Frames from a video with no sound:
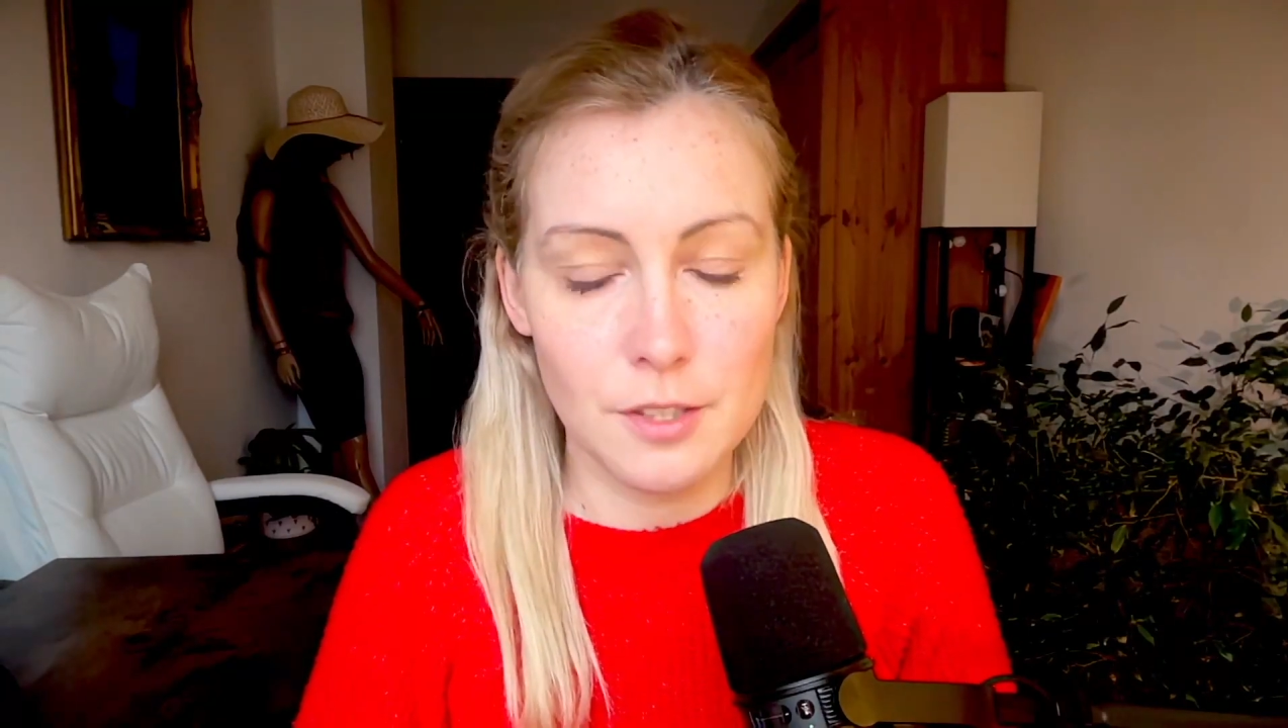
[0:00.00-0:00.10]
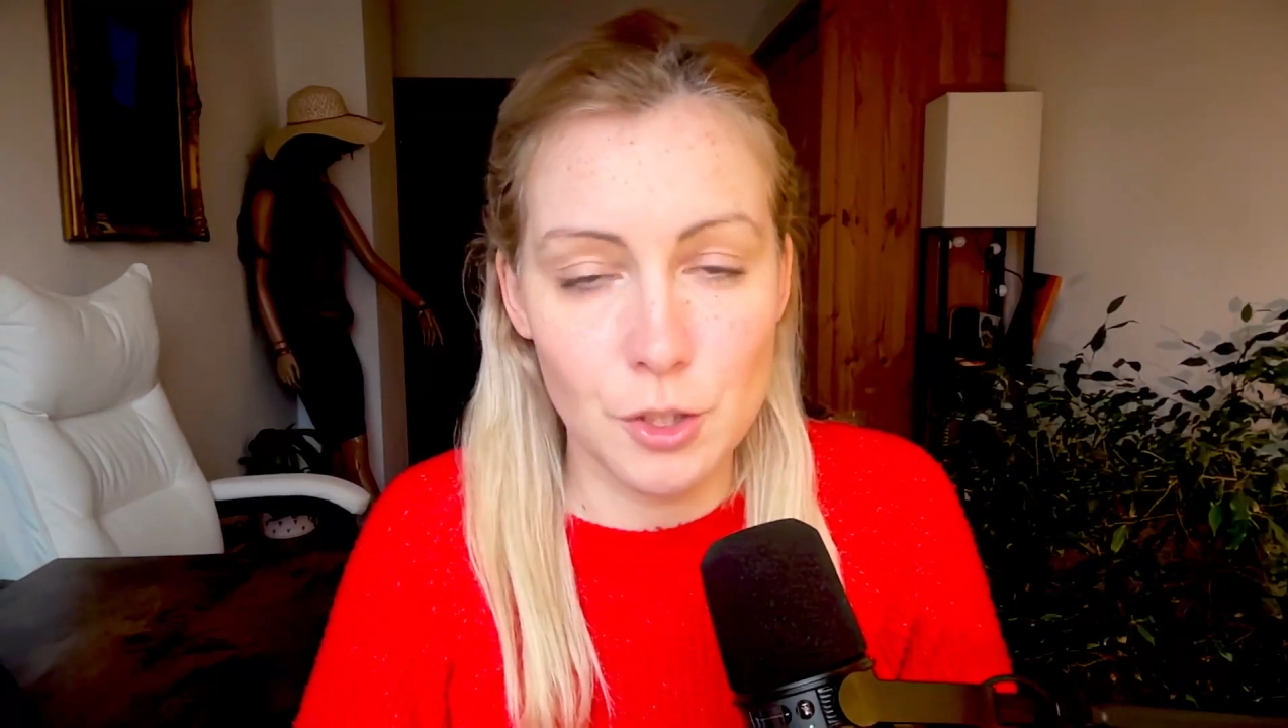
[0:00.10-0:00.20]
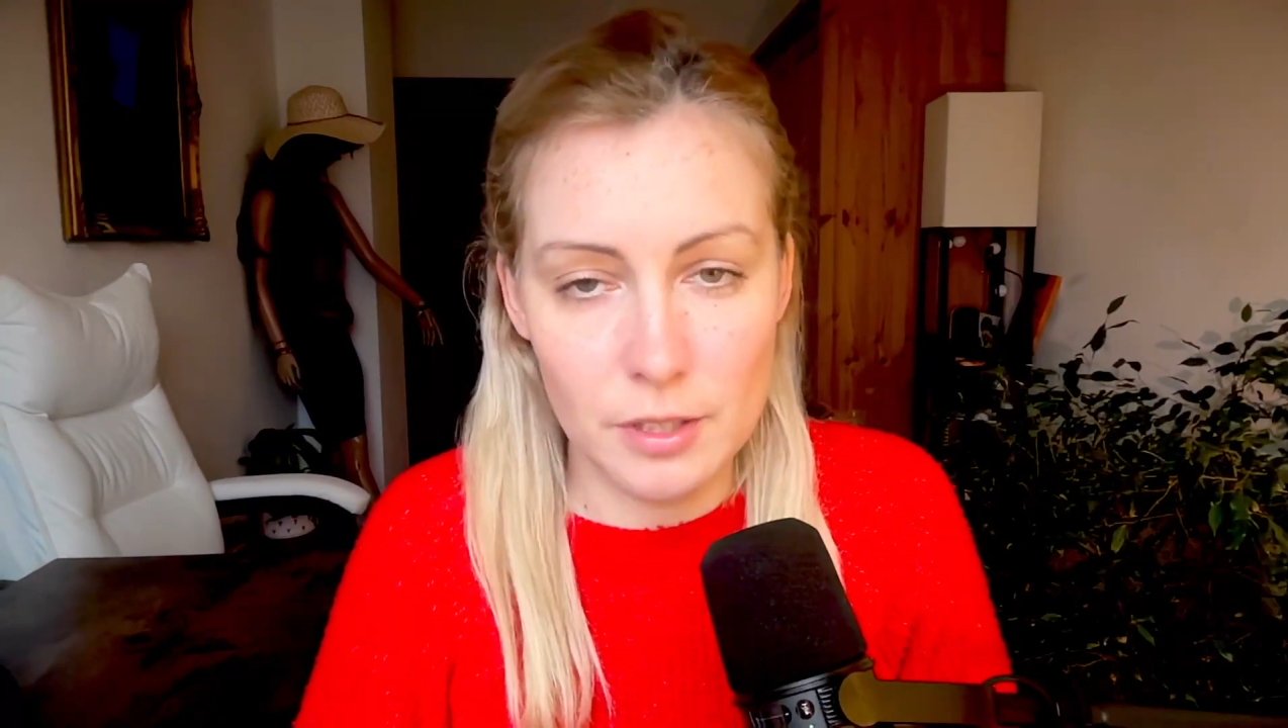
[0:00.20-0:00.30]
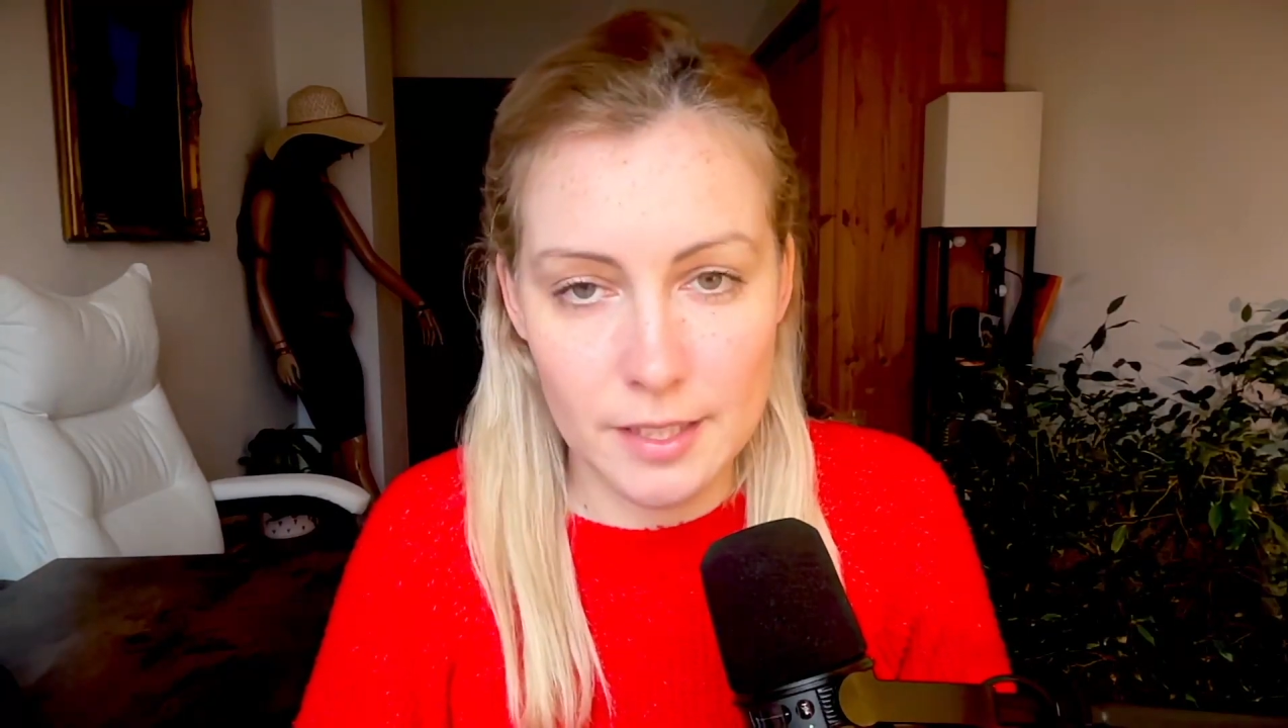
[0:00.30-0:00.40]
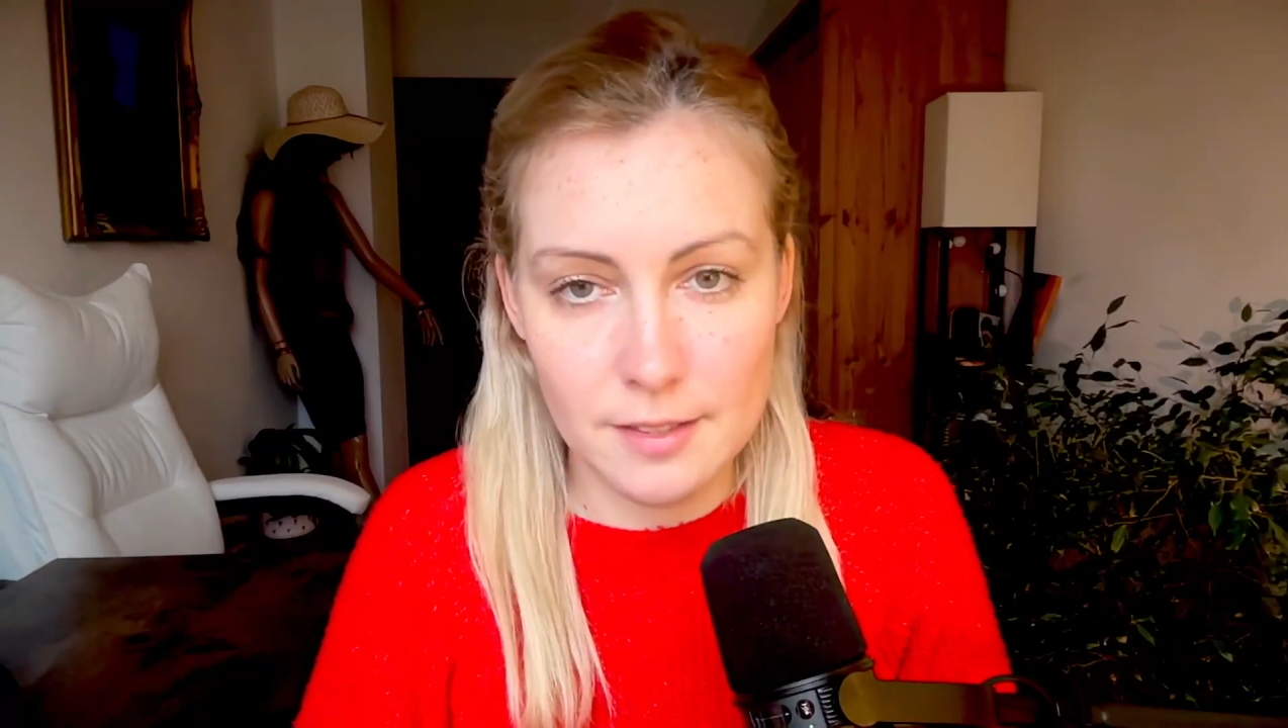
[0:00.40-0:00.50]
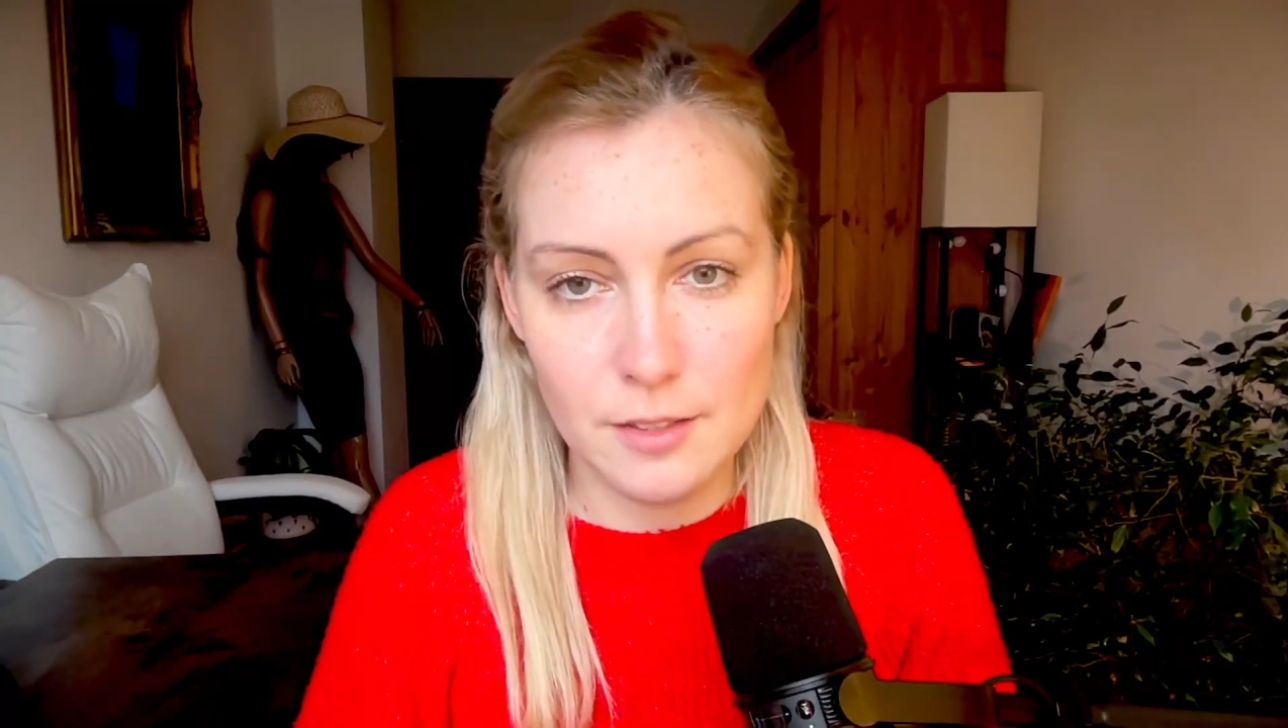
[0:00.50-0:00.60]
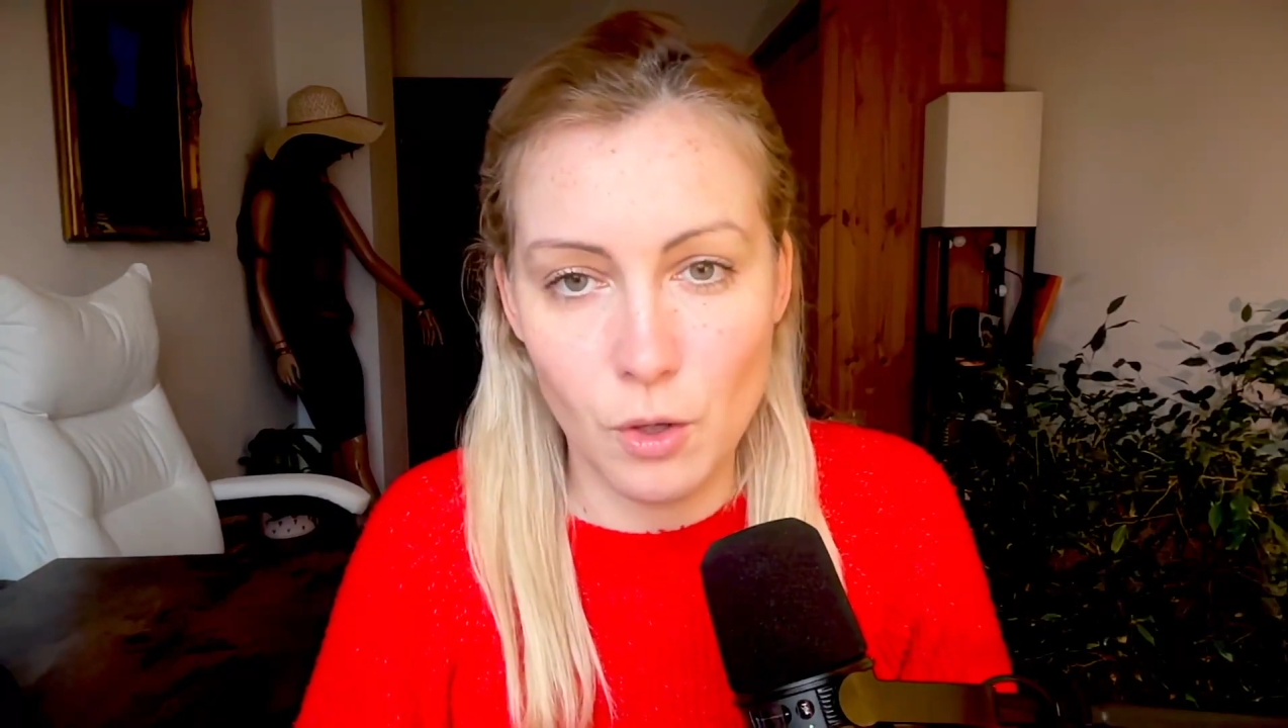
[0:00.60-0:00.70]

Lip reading: you list